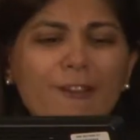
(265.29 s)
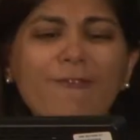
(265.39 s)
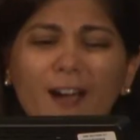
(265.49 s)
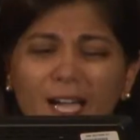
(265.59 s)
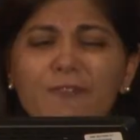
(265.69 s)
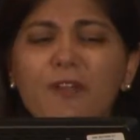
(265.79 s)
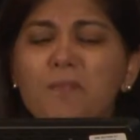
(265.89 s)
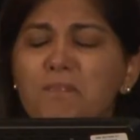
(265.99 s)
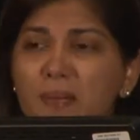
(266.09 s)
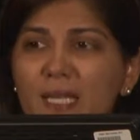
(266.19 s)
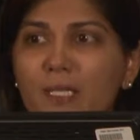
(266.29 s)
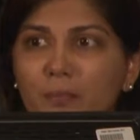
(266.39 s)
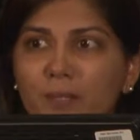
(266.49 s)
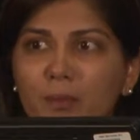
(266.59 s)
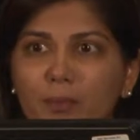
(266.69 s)
5 billion
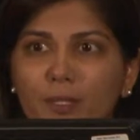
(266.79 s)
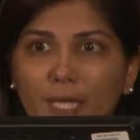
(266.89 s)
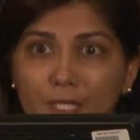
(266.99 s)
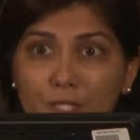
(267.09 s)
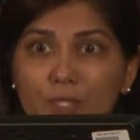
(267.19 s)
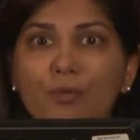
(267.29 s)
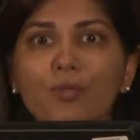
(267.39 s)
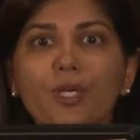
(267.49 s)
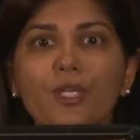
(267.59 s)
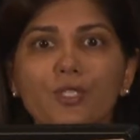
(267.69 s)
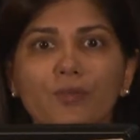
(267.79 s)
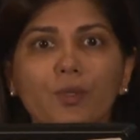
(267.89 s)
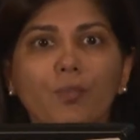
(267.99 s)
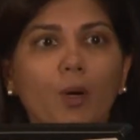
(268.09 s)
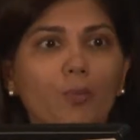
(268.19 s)
people, that's 2/3 of
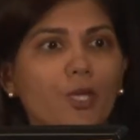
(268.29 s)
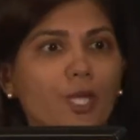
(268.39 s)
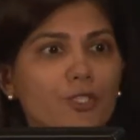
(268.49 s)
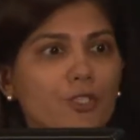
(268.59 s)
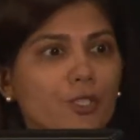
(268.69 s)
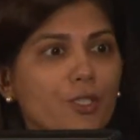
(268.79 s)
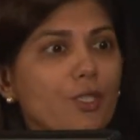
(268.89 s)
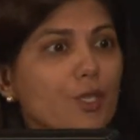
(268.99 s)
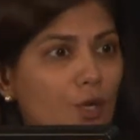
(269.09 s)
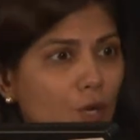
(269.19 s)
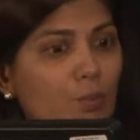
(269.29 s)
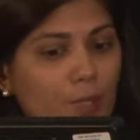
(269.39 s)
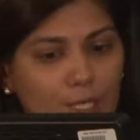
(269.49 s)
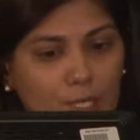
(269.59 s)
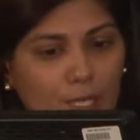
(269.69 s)
the population
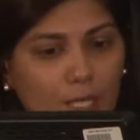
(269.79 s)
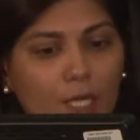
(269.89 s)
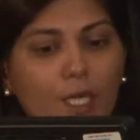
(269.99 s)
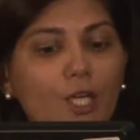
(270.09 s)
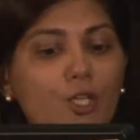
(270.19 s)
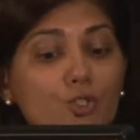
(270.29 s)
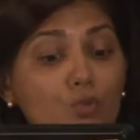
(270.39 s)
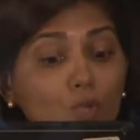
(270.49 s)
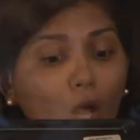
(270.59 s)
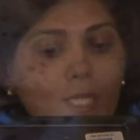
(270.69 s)
globally today, do not